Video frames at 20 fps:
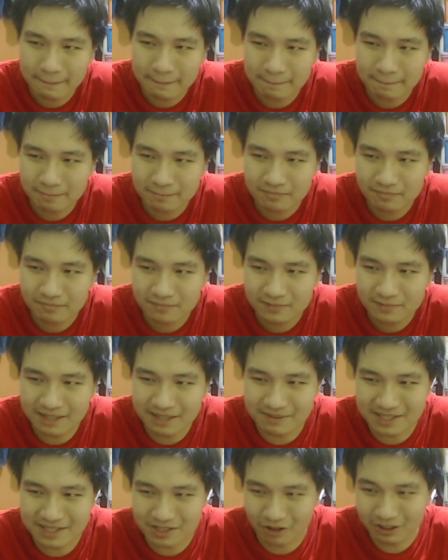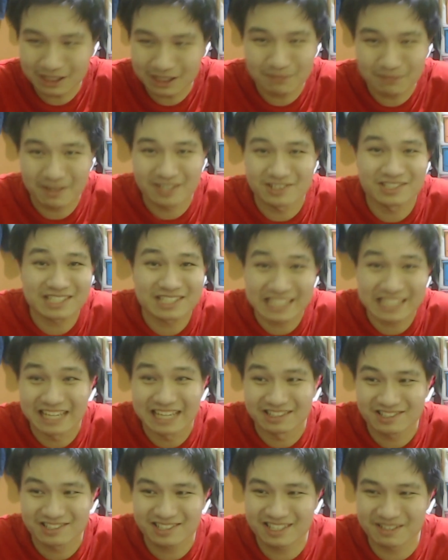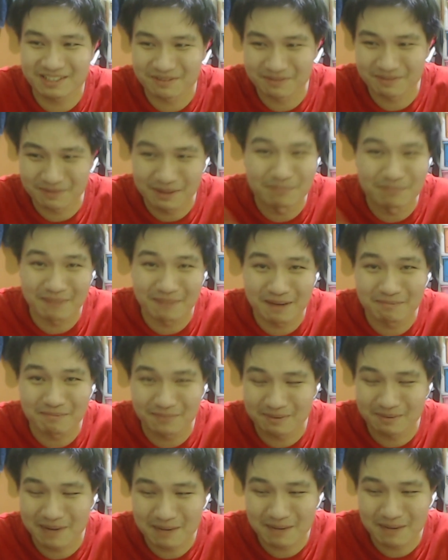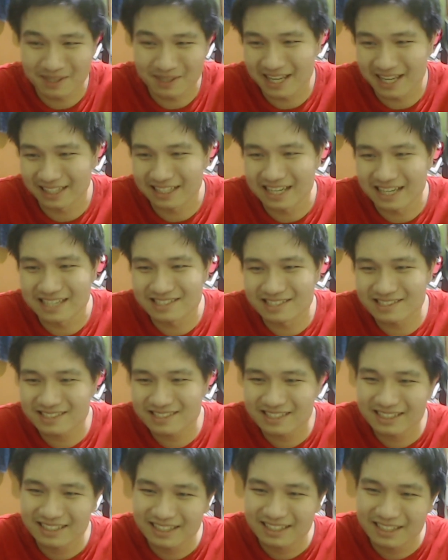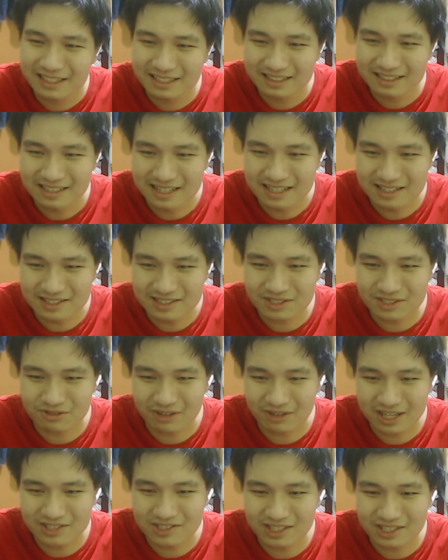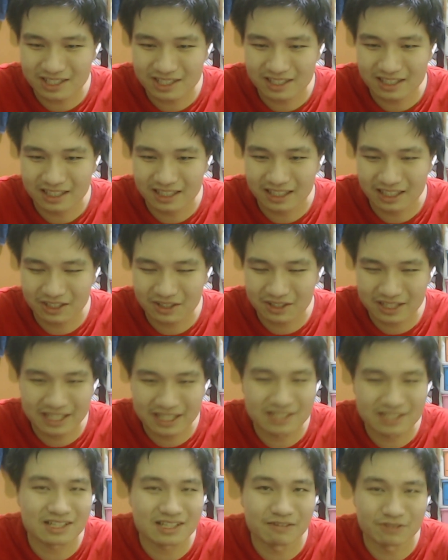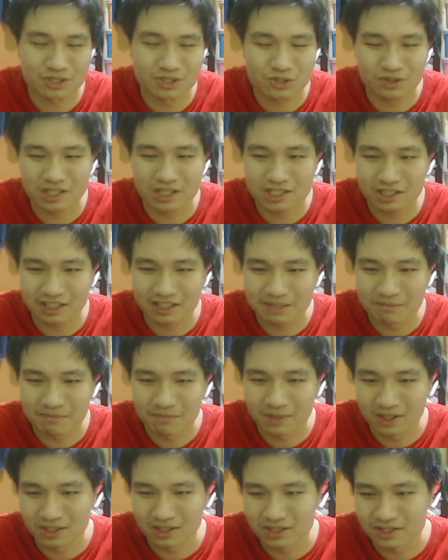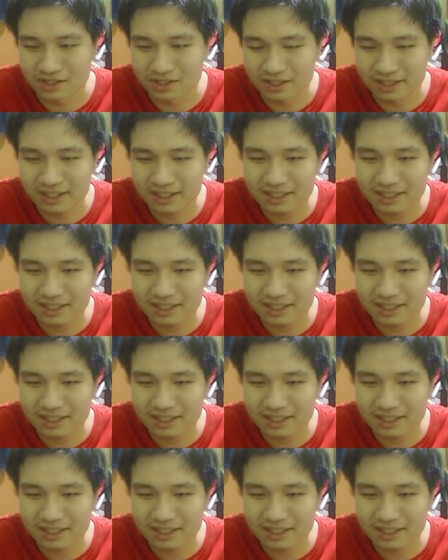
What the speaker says: Yeah, because all of them are just kids. Remember that, guys. They're just tragic kids that was tragically murdered.